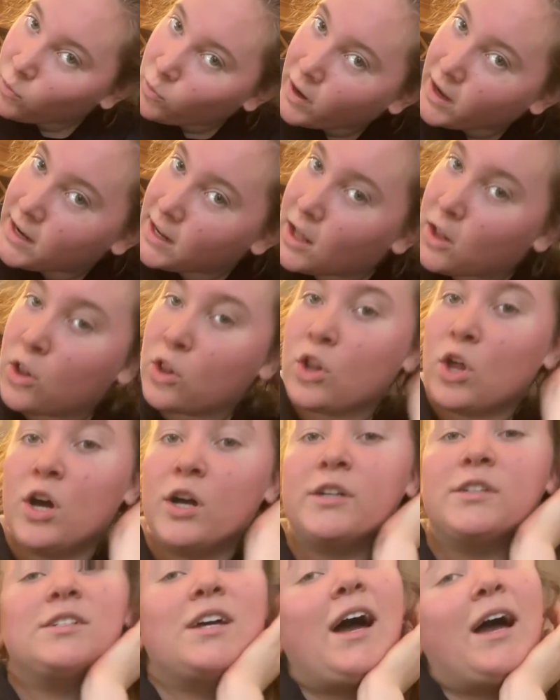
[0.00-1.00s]
waiting a
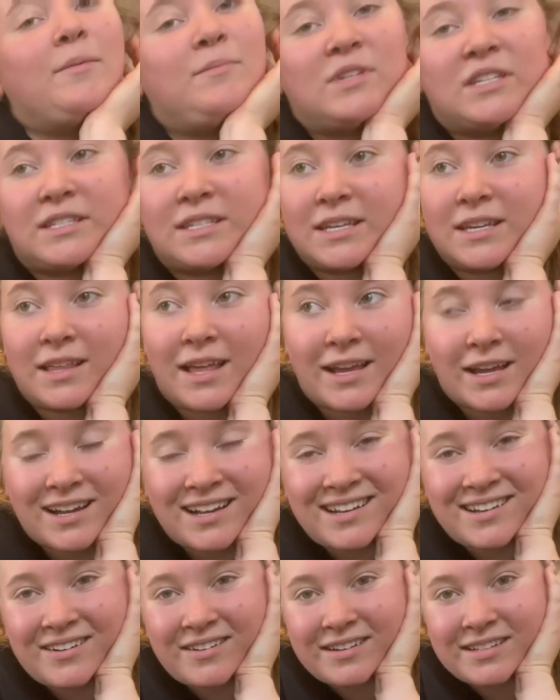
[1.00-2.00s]
long time to see, like,
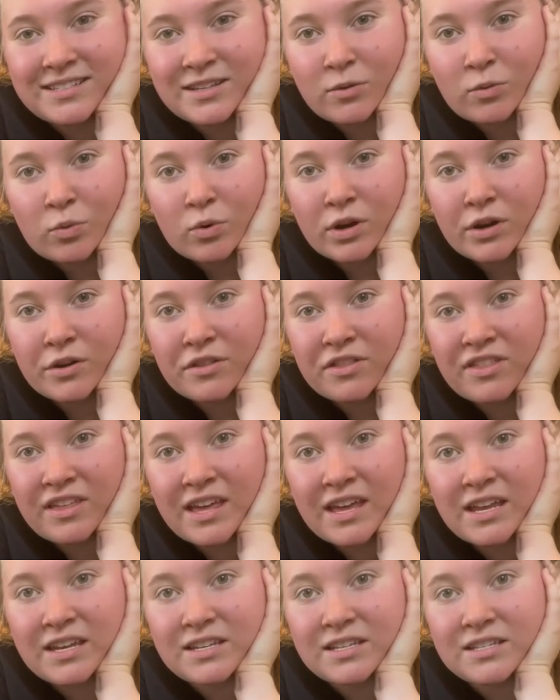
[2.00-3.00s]
oh, is it worth
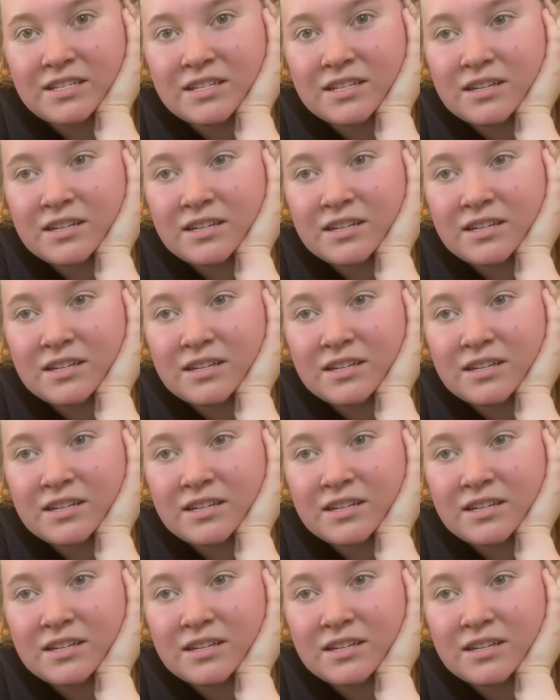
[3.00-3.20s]
it?